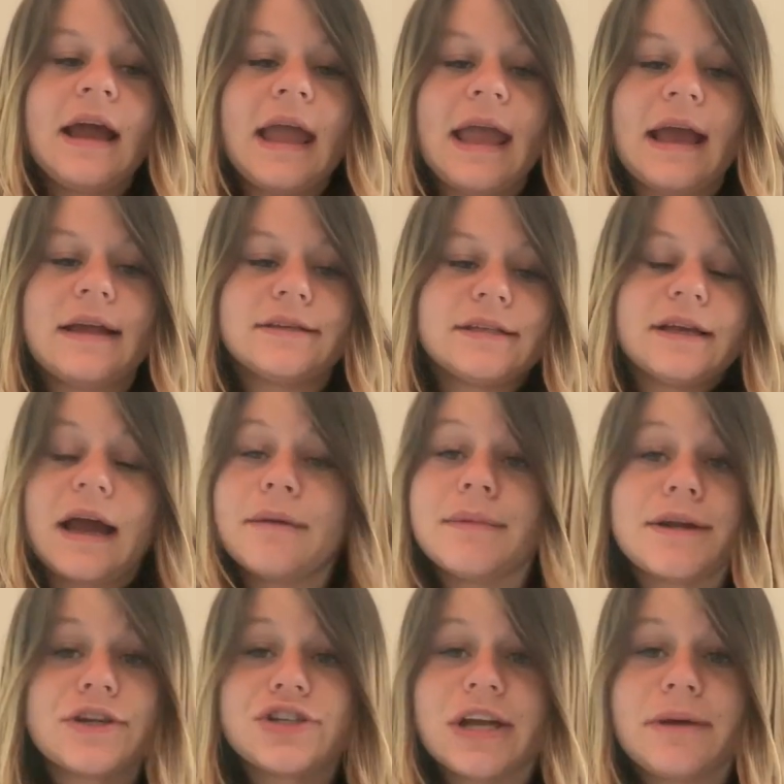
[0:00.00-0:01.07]
And I'm
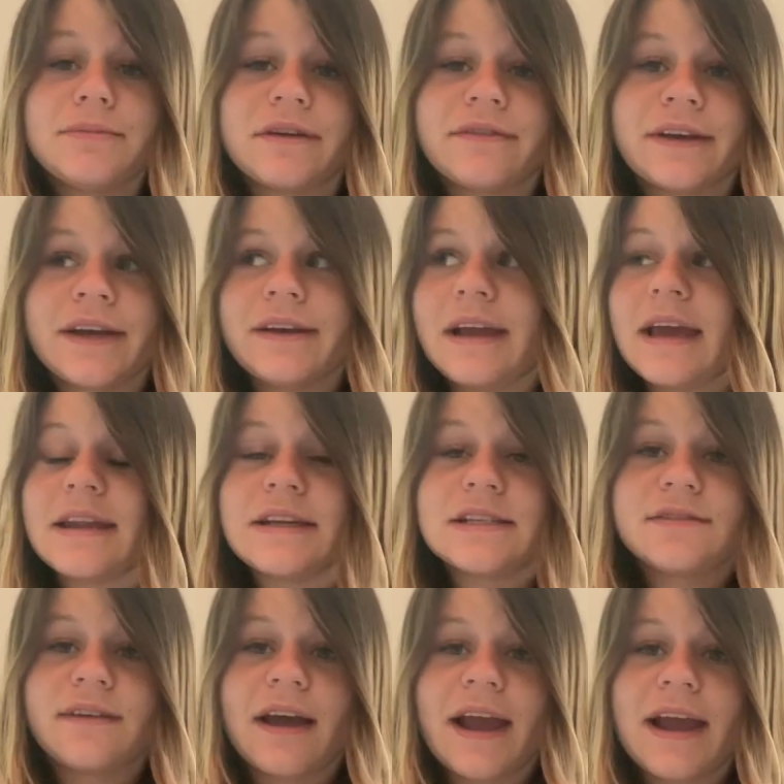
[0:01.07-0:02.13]
not ashamed of it, and it's
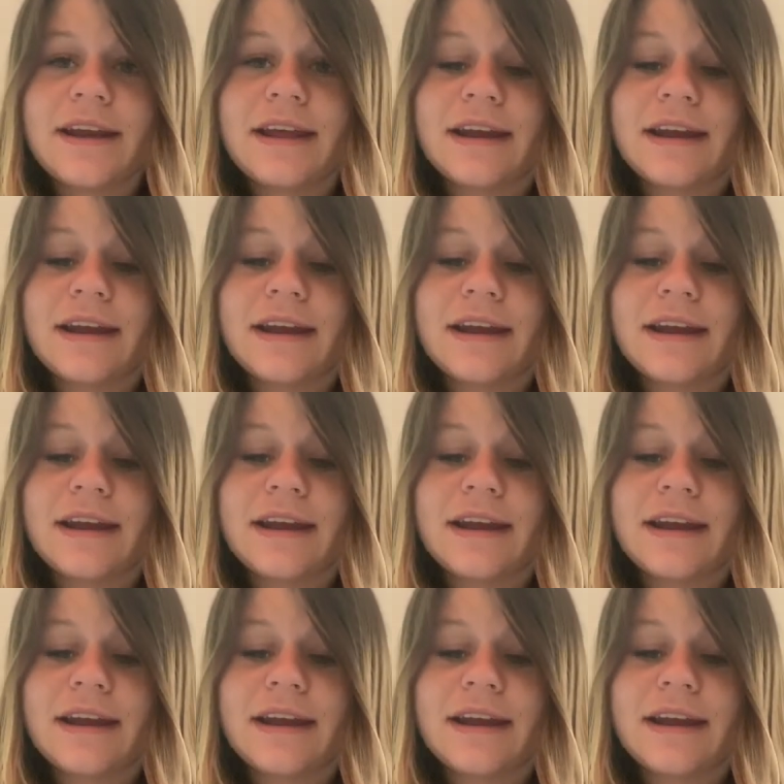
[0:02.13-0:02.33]
fine.